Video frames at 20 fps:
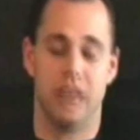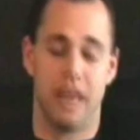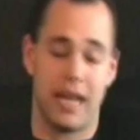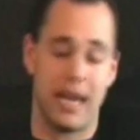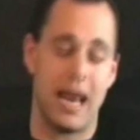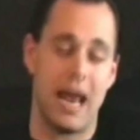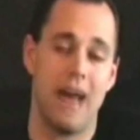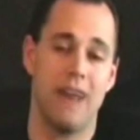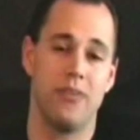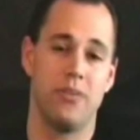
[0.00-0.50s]

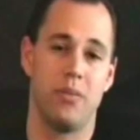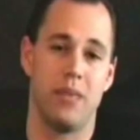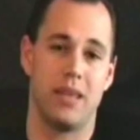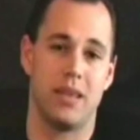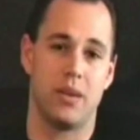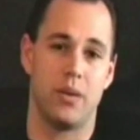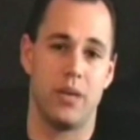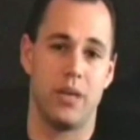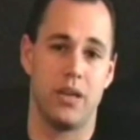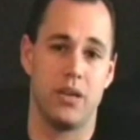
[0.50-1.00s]
like an
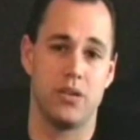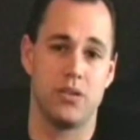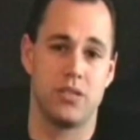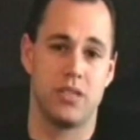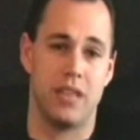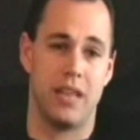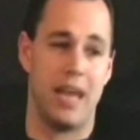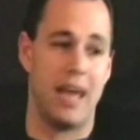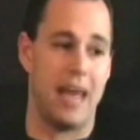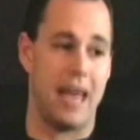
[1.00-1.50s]
alphabet that we use
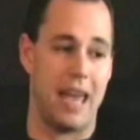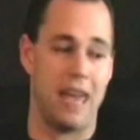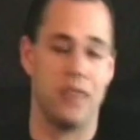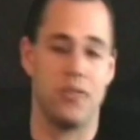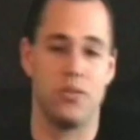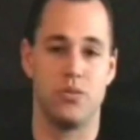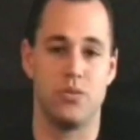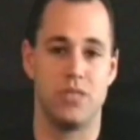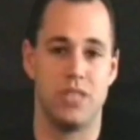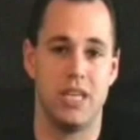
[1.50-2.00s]
today, A
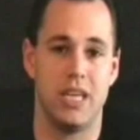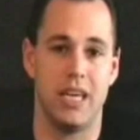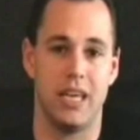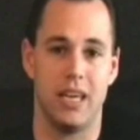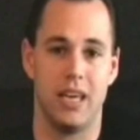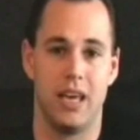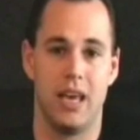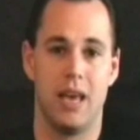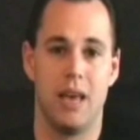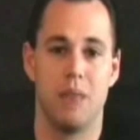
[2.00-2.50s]
through
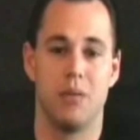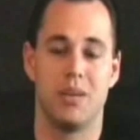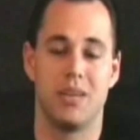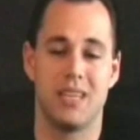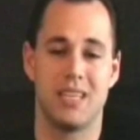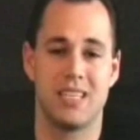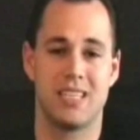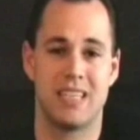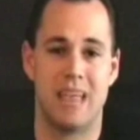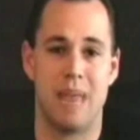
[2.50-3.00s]
Z, but
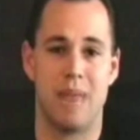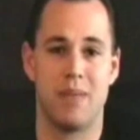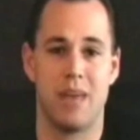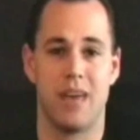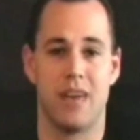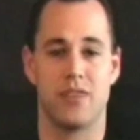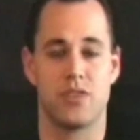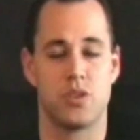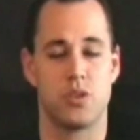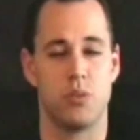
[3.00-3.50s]
this stemmed
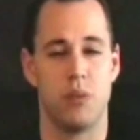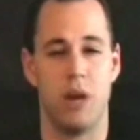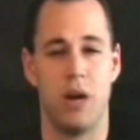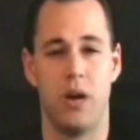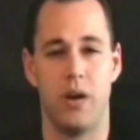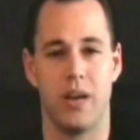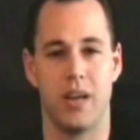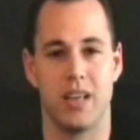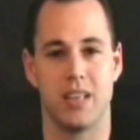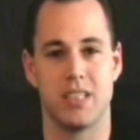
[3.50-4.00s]
out of
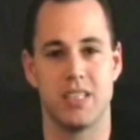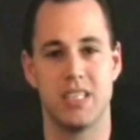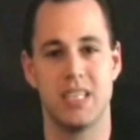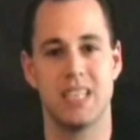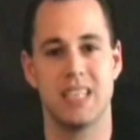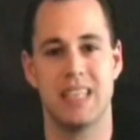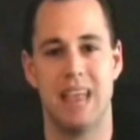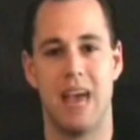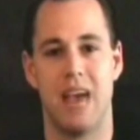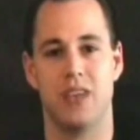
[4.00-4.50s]
Sumeria
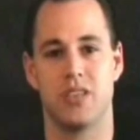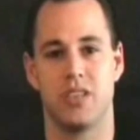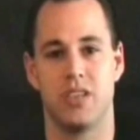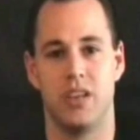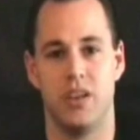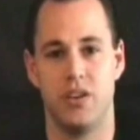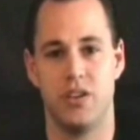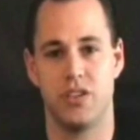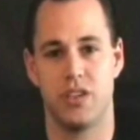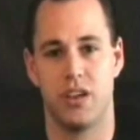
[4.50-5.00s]
6,000
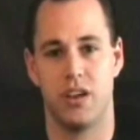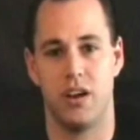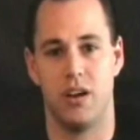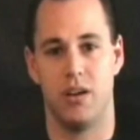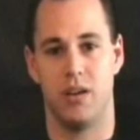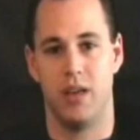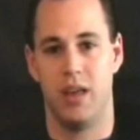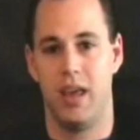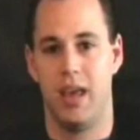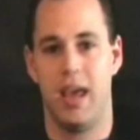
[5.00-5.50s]
years
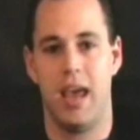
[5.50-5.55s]
ago,